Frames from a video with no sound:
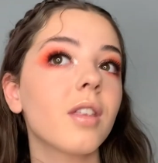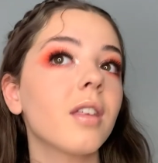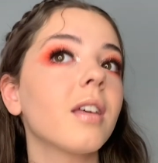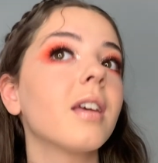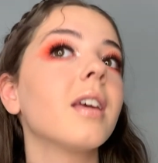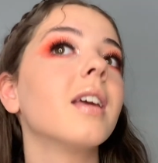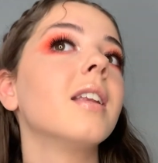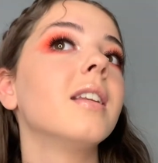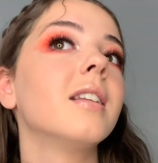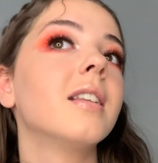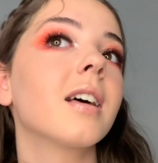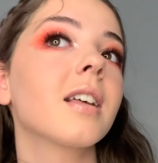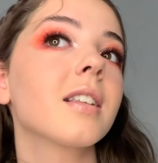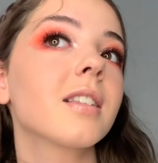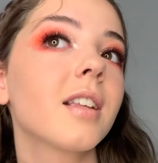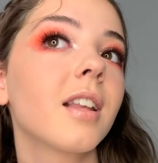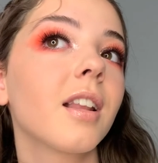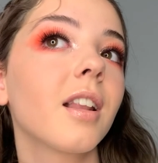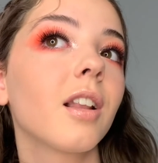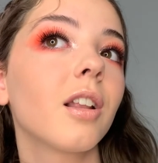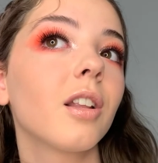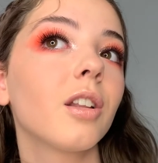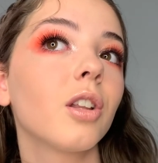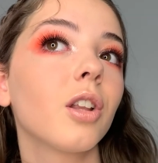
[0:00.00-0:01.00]
It
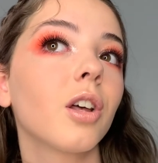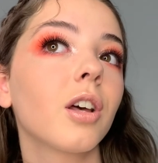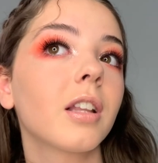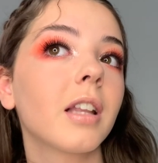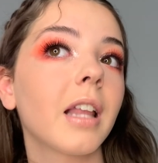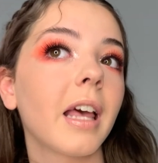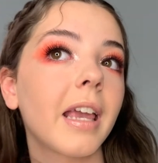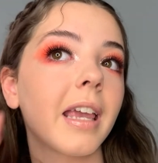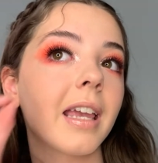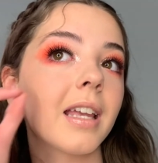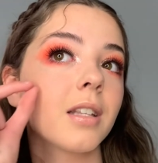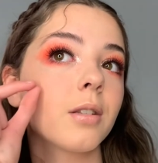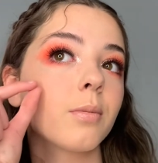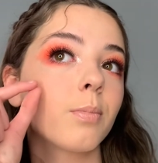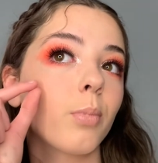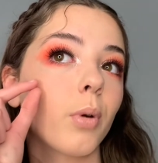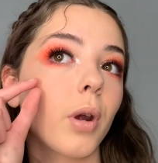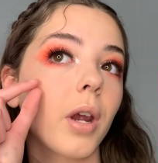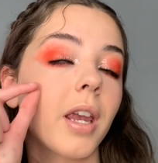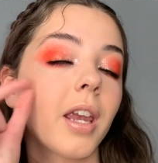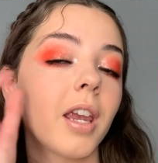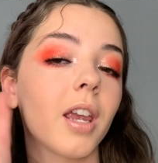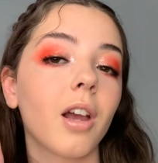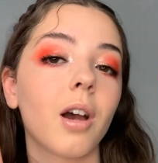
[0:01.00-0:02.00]
doesn't look like it's
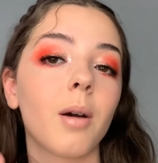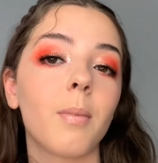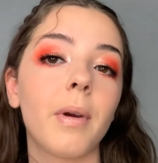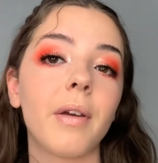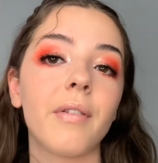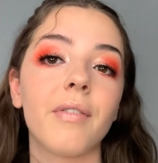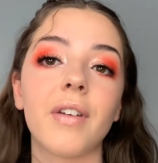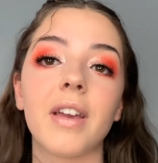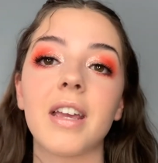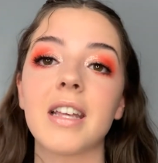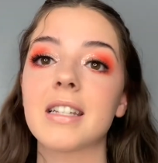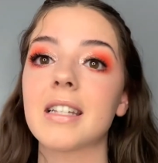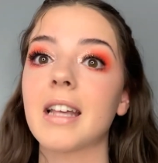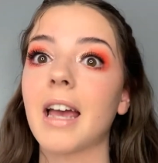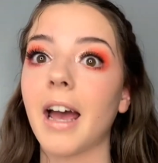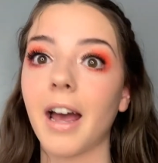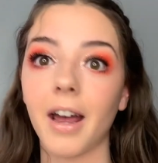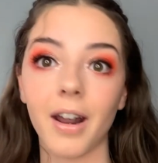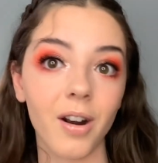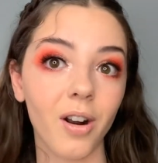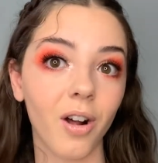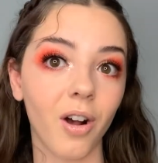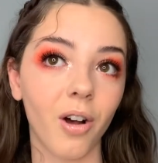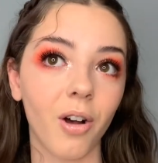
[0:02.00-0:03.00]
breaking on my face
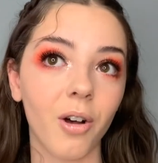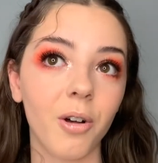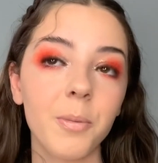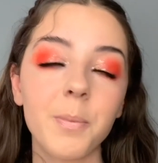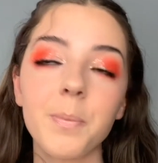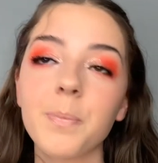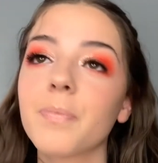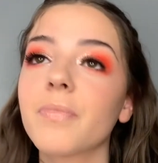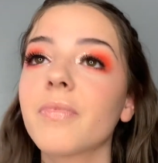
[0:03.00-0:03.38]
at all.